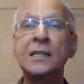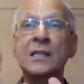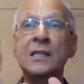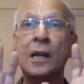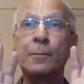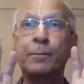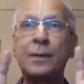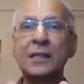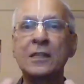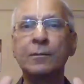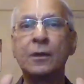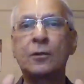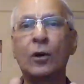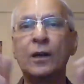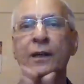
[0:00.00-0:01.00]

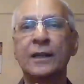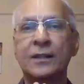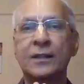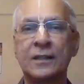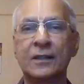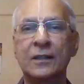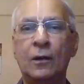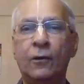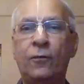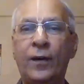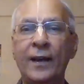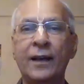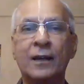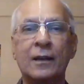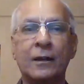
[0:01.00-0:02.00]
unsurpassable qualities of
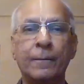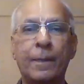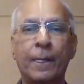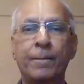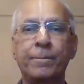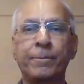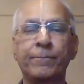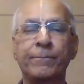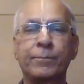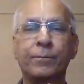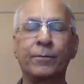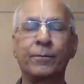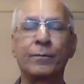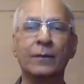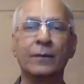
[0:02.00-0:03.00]
fire
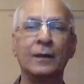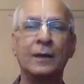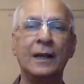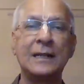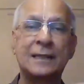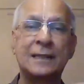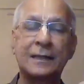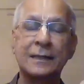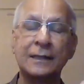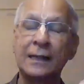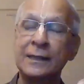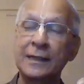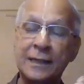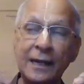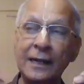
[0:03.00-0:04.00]
and,
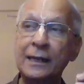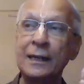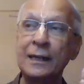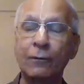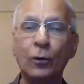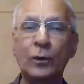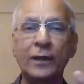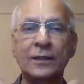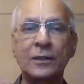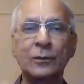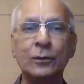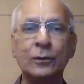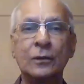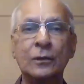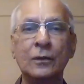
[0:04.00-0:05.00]
and the saintly
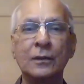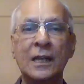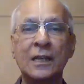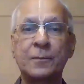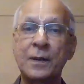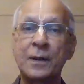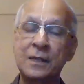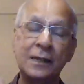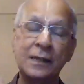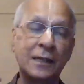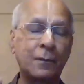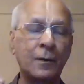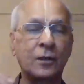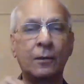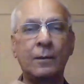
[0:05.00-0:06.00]
devotees, especially
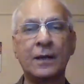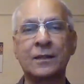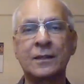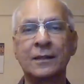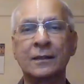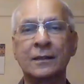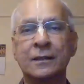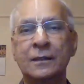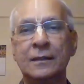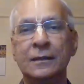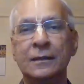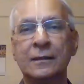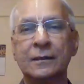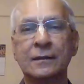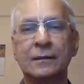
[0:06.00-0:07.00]
the spiritual master,
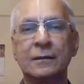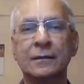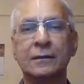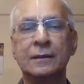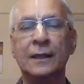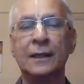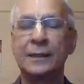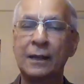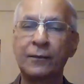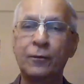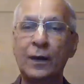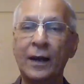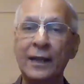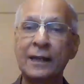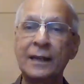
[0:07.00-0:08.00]
and
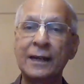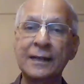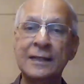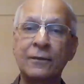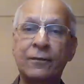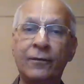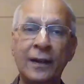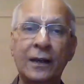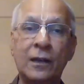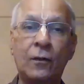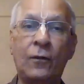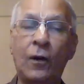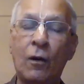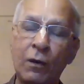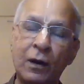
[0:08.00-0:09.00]
therefore increase the fire
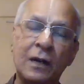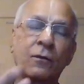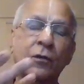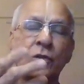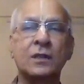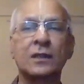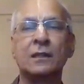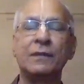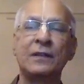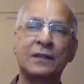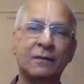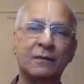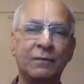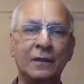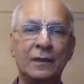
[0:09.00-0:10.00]
of our devotional
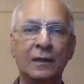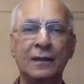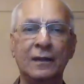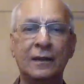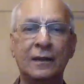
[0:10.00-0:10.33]
service.